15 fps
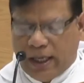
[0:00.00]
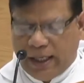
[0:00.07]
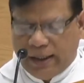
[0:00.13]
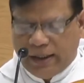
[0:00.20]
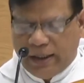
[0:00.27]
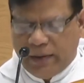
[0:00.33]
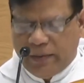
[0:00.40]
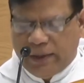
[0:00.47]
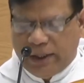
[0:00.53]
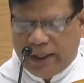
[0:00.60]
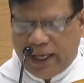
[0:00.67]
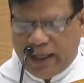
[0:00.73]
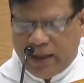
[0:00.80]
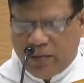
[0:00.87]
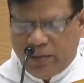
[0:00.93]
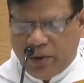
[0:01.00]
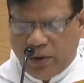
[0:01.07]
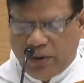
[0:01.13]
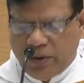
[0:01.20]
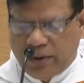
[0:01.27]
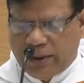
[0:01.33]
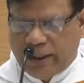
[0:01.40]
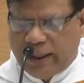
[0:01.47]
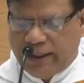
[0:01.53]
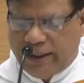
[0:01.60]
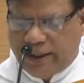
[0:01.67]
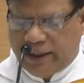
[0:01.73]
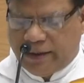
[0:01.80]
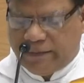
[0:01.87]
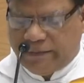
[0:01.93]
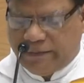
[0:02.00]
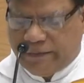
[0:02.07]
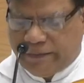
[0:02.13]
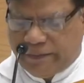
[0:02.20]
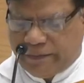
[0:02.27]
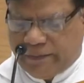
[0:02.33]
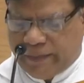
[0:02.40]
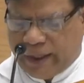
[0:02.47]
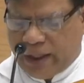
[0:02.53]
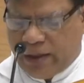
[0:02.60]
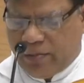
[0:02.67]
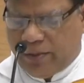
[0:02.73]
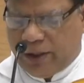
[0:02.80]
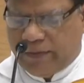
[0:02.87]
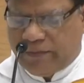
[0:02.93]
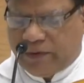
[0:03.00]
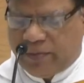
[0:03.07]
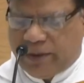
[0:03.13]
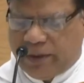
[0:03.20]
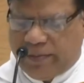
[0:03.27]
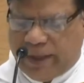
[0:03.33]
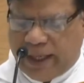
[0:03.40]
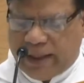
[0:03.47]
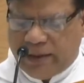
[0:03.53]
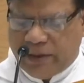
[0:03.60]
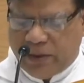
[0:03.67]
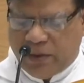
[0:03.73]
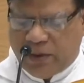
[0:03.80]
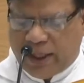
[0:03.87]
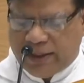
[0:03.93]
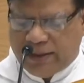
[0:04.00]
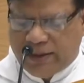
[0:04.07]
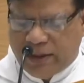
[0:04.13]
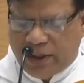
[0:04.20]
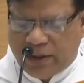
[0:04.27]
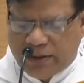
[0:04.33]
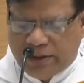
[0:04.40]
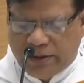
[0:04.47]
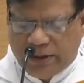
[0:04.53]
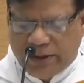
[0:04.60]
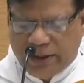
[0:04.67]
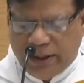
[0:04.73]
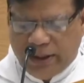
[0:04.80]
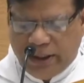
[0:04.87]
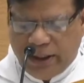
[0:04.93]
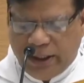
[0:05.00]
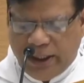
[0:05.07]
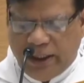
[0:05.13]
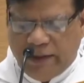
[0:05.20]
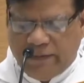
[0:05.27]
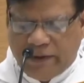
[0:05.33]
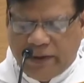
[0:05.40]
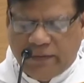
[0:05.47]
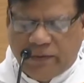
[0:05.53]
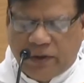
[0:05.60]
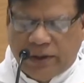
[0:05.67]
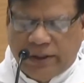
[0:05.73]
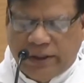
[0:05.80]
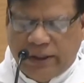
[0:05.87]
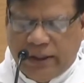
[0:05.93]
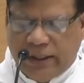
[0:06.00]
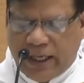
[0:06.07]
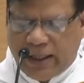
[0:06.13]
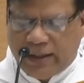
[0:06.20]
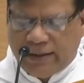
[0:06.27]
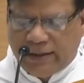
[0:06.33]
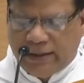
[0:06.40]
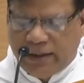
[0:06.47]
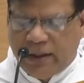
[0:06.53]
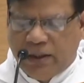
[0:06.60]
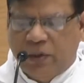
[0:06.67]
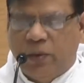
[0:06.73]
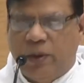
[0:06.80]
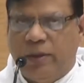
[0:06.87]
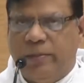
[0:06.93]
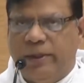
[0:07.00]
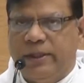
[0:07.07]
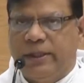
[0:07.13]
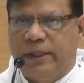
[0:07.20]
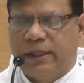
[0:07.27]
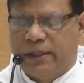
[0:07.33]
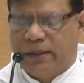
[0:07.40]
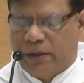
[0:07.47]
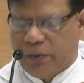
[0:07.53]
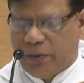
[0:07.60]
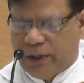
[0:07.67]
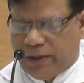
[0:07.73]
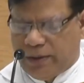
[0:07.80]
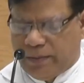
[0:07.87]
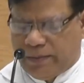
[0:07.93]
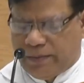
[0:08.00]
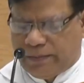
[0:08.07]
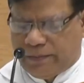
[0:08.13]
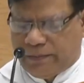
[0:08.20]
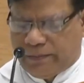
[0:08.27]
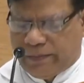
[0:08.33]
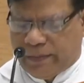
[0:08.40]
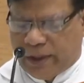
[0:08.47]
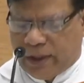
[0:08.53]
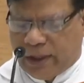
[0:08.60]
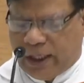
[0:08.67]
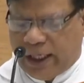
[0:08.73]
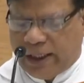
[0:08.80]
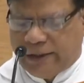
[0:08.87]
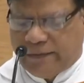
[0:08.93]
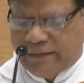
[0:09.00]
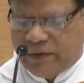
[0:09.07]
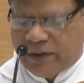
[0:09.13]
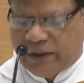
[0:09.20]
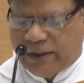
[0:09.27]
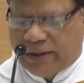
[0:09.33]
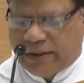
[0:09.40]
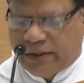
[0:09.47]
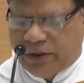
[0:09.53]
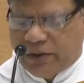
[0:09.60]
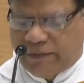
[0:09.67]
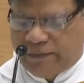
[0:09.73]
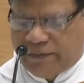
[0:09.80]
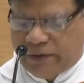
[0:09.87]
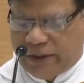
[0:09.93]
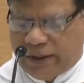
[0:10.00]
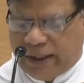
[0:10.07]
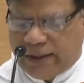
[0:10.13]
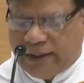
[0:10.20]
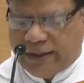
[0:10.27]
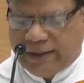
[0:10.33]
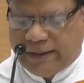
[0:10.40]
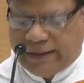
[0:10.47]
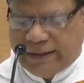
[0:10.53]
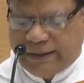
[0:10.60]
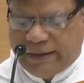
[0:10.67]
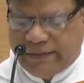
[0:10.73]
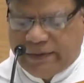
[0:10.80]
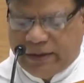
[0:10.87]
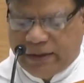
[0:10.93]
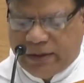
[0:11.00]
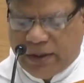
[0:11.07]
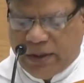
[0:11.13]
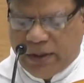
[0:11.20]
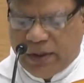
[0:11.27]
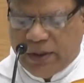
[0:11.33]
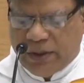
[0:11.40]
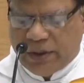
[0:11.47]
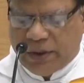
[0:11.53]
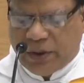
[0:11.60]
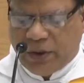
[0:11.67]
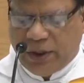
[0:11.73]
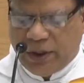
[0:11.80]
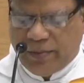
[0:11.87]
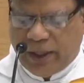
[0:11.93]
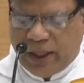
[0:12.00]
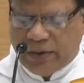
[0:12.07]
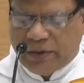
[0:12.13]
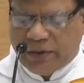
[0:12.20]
and he will have more than enough. But from the man who has not, even what he has will be taken away. As for this good-for-nothing servant, throw him